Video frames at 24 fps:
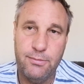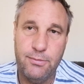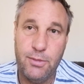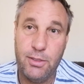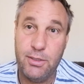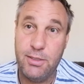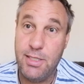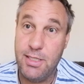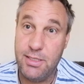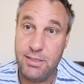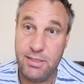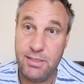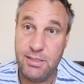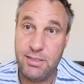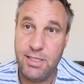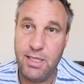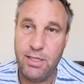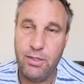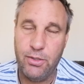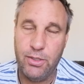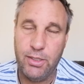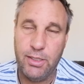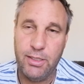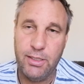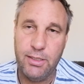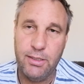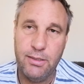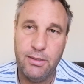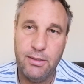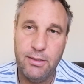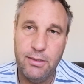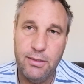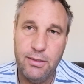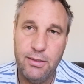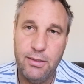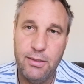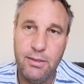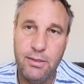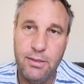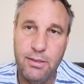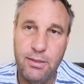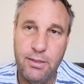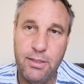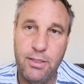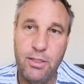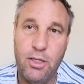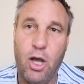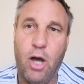not necessarily
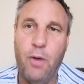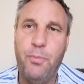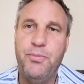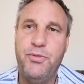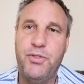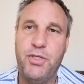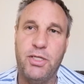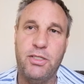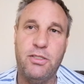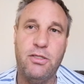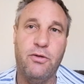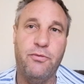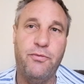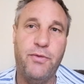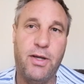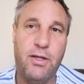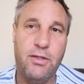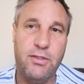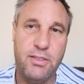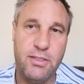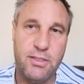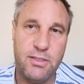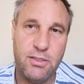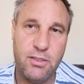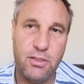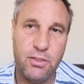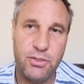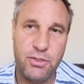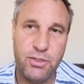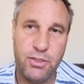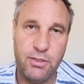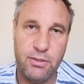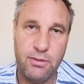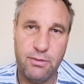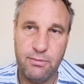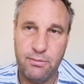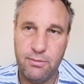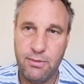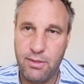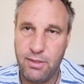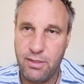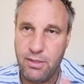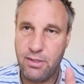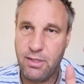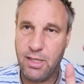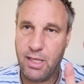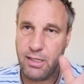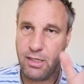the object of our discussion,
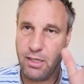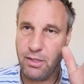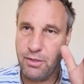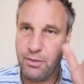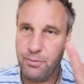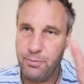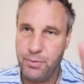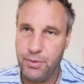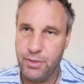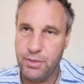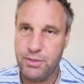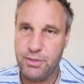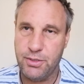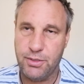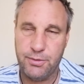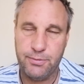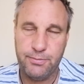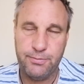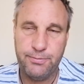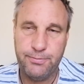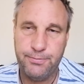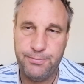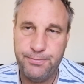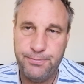that other person.